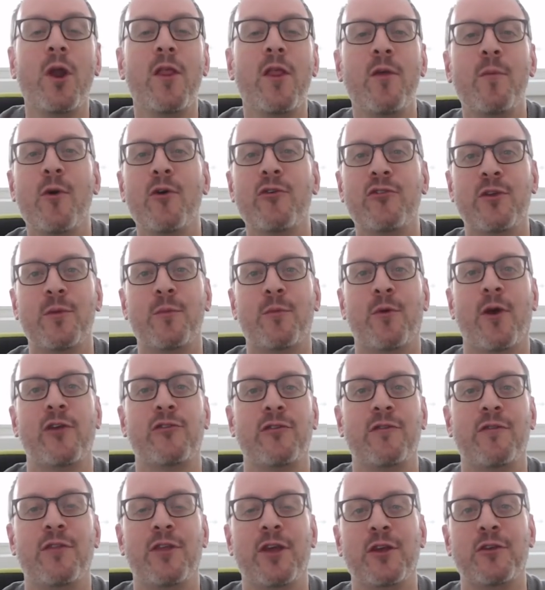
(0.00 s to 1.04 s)
of the most
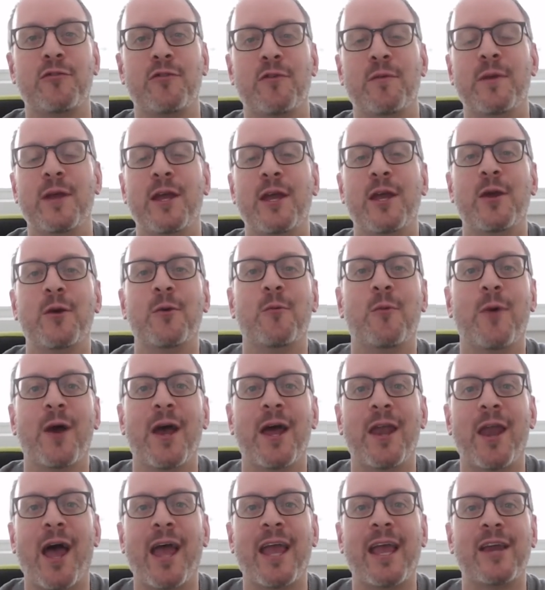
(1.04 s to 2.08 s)
impressive things for me
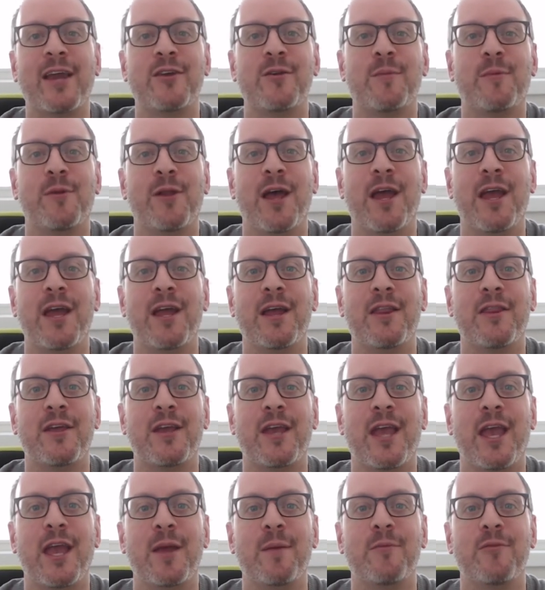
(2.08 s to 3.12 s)
when I get to play the
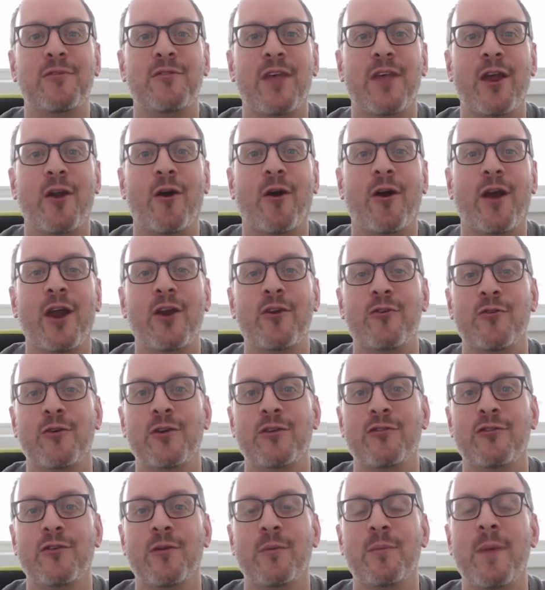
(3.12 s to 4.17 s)
games that our
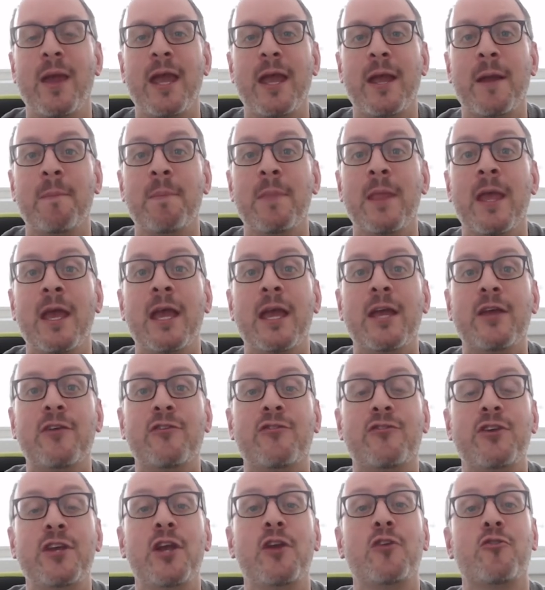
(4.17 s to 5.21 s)
entrants make
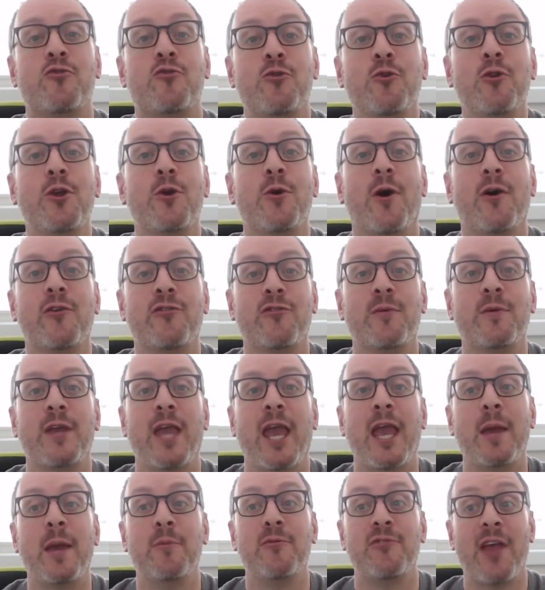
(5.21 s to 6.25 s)
is seeing truly awesome
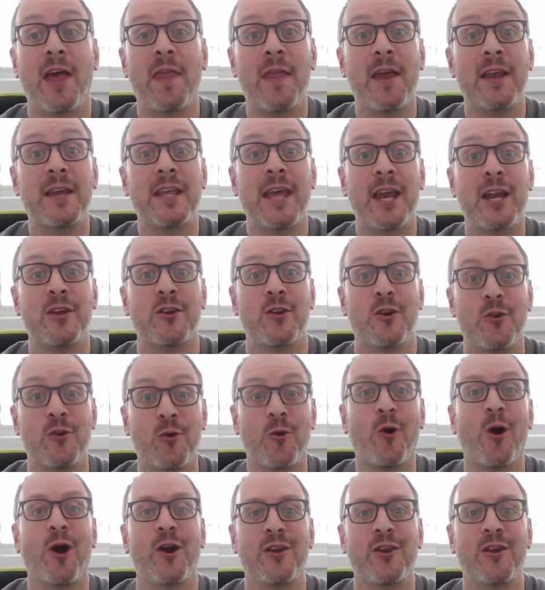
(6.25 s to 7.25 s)
games and then getting to talk